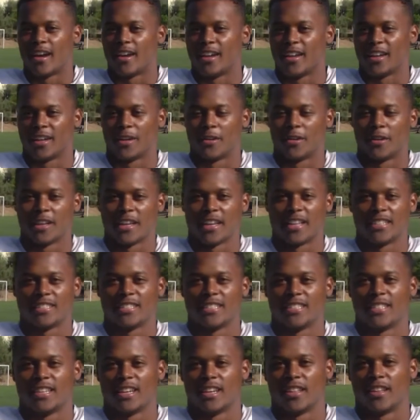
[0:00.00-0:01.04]
out here going against
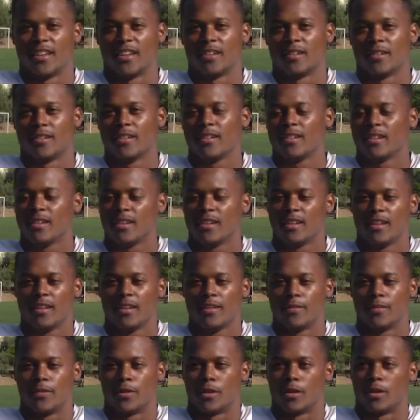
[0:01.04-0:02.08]
each other
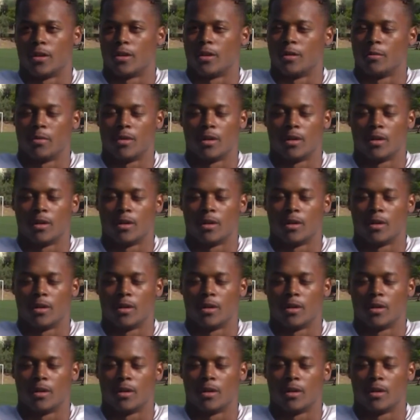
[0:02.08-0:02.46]
for